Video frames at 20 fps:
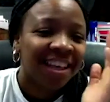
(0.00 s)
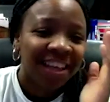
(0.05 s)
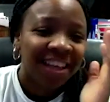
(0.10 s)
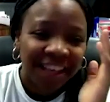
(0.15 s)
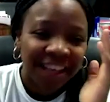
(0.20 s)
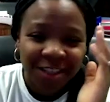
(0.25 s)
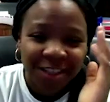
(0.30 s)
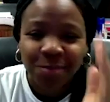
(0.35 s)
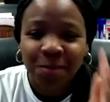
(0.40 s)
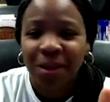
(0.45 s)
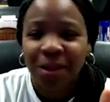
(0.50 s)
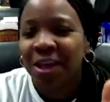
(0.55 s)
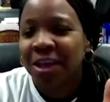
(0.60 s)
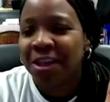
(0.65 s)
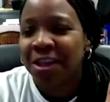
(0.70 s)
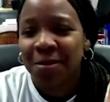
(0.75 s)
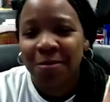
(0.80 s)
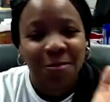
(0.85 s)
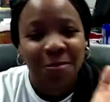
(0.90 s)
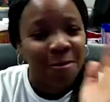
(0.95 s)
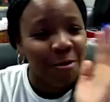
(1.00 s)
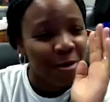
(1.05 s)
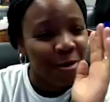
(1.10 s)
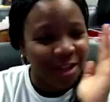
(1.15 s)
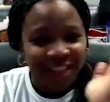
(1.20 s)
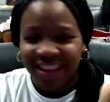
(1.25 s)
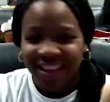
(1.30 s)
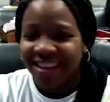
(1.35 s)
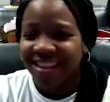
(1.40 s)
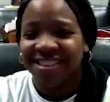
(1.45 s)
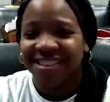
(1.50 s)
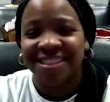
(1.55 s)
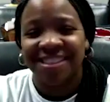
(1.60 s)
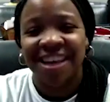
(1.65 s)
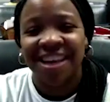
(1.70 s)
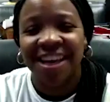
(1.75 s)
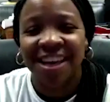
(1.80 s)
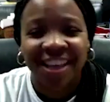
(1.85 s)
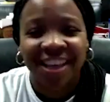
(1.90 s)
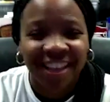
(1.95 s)
explain it more than just
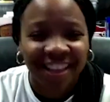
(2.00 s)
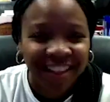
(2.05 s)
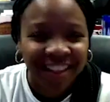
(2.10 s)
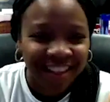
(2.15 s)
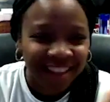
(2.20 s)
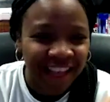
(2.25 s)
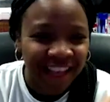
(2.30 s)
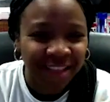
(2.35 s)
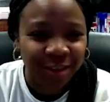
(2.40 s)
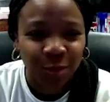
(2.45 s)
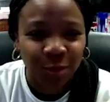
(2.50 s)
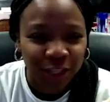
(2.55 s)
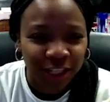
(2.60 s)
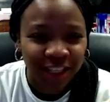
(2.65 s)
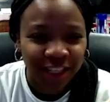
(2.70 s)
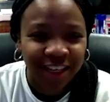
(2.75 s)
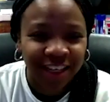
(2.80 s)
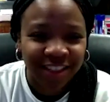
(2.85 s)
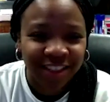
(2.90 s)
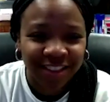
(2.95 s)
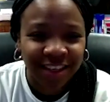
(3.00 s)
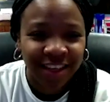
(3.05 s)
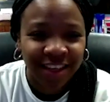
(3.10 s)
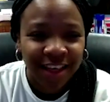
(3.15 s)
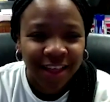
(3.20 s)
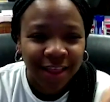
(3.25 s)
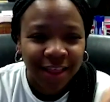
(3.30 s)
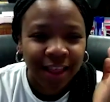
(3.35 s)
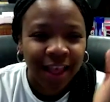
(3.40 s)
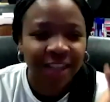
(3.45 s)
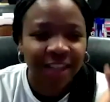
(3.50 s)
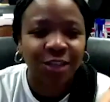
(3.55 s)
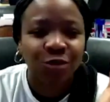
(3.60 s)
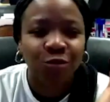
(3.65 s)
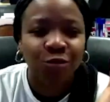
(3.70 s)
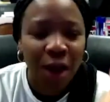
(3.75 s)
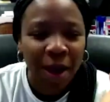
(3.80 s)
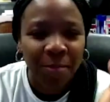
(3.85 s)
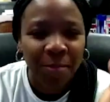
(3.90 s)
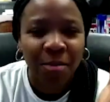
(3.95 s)
saying that's what it is. Let's
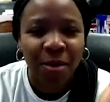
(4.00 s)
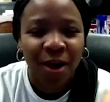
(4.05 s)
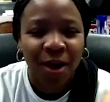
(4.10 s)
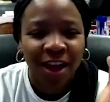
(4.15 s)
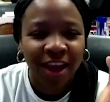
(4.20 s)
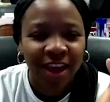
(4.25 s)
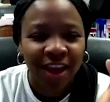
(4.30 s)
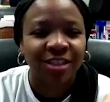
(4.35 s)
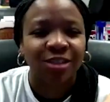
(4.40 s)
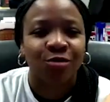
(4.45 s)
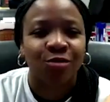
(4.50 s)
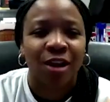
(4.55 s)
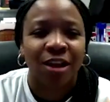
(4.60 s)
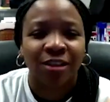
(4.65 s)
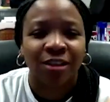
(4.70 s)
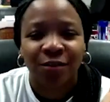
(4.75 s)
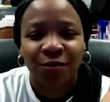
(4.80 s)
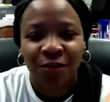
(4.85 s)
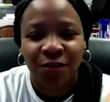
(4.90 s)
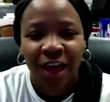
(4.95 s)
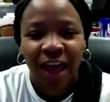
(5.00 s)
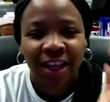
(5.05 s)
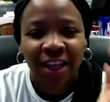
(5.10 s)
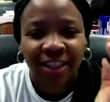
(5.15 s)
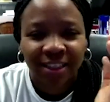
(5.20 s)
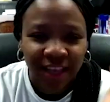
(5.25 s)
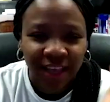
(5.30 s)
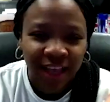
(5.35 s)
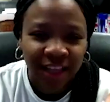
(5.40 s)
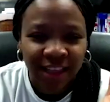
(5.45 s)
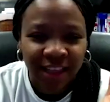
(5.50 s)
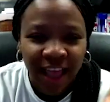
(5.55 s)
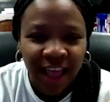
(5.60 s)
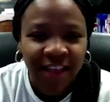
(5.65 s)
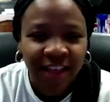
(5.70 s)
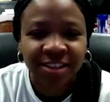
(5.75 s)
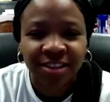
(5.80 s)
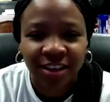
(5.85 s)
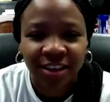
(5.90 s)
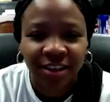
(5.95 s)
wrap our heads around the fact that
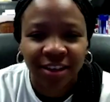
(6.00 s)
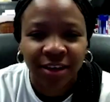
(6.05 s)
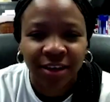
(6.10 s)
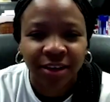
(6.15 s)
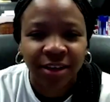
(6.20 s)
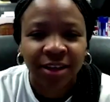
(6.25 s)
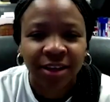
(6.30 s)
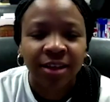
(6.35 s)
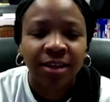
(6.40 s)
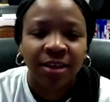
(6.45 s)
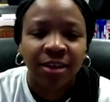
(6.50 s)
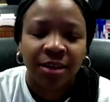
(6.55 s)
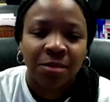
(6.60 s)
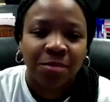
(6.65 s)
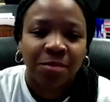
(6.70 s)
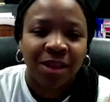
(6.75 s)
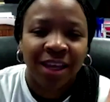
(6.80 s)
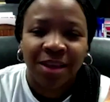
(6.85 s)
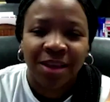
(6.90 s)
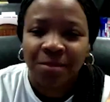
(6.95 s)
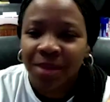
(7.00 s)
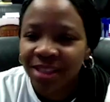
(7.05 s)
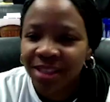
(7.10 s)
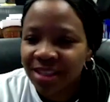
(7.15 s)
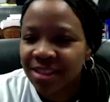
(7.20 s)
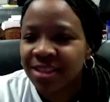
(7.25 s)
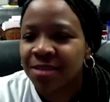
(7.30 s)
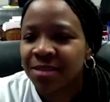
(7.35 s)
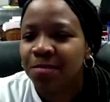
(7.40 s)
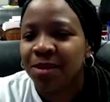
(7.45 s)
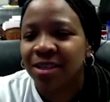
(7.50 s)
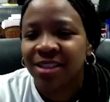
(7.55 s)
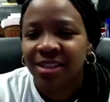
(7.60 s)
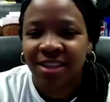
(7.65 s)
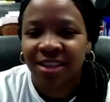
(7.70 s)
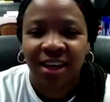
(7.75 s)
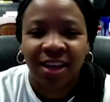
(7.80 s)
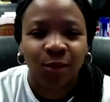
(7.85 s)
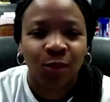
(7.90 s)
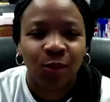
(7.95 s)
last year, playing Mississippi
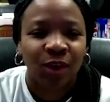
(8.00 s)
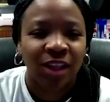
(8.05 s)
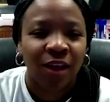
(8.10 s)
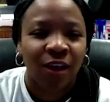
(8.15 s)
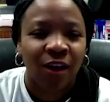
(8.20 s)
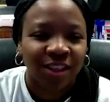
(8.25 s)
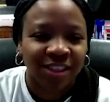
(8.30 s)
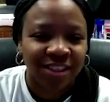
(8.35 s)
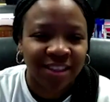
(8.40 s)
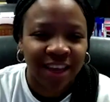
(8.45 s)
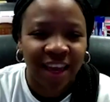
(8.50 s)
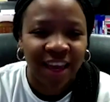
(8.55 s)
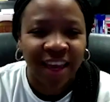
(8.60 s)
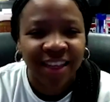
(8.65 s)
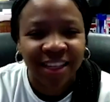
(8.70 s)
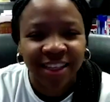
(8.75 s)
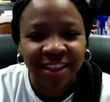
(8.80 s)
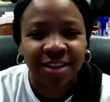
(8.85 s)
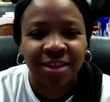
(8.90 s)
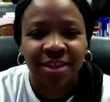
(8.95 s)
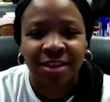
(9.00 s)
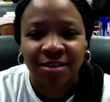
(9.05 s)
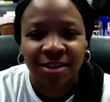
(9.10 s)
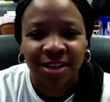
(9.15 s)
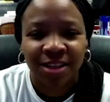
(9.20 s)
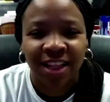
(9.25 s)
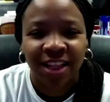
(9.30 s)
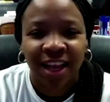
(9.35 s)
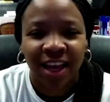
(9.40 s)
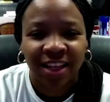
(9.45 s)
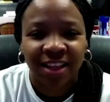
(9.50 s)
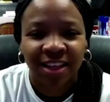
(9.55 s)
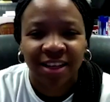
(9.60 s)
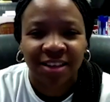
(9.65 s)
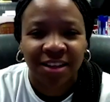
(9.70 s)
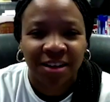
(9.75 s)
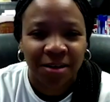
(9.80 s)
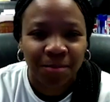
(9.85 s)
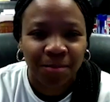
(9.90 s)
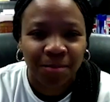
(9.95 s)
State, we lost 80-39 at
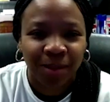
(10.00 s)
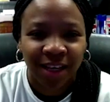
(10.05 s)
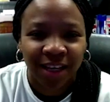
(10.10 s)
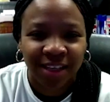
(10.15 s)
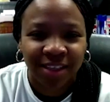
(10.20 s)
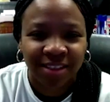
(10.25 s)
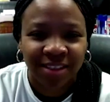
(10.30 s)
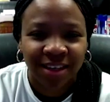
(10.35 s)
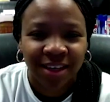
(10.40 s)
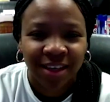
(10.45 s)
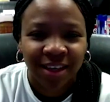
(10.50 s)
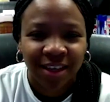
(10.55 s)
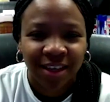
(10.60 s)
their place.